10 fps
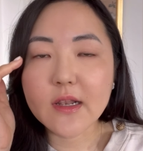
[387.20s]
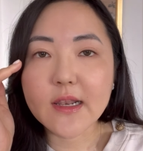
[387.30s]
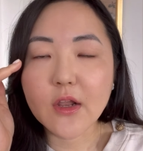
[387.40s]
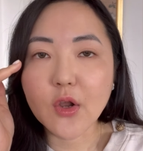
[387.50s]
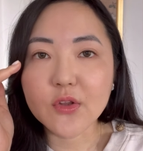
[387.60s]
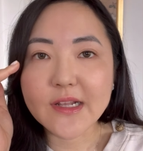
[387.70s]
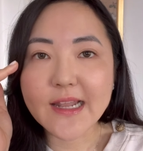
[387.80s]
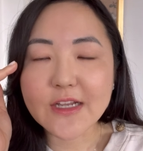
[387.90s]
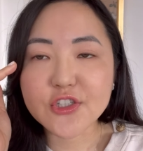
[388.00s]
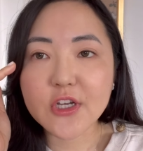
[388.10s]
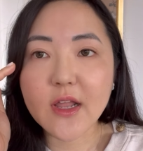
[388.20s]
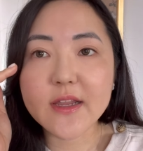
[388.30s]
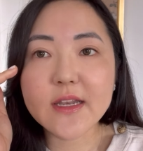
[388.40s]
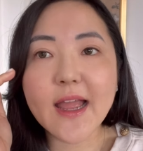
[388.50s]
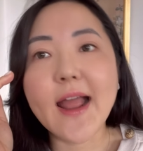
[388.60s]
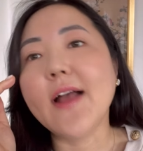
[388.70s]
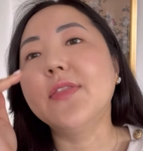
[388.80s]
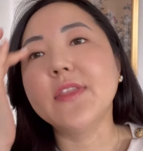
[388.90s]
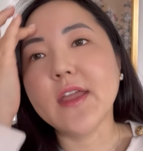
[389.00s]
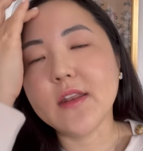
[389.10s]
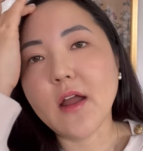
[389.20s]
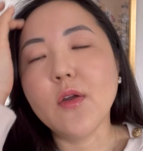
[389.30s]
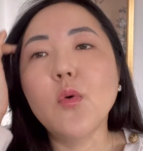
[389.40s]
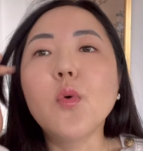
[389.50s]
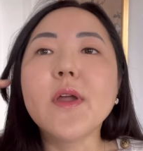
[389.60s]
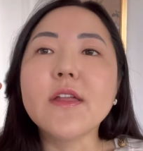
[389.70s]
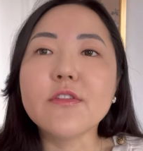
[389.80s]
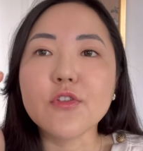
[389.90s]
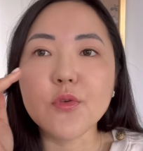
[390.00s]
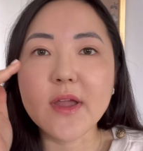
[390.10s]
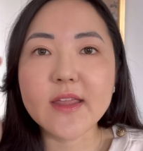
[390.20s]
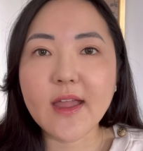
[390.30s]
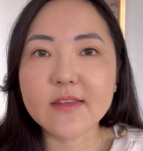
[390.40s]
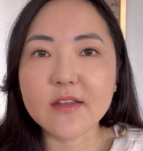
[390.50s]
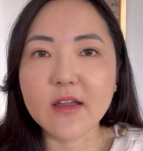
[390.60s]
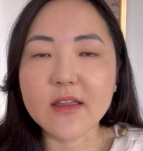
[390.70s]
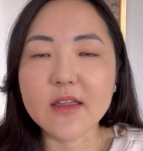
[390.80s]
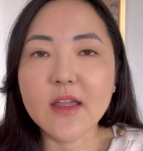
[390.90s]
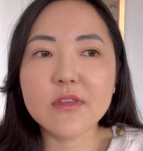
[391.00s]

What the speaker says: along the lash line, and then I always do a cat eye.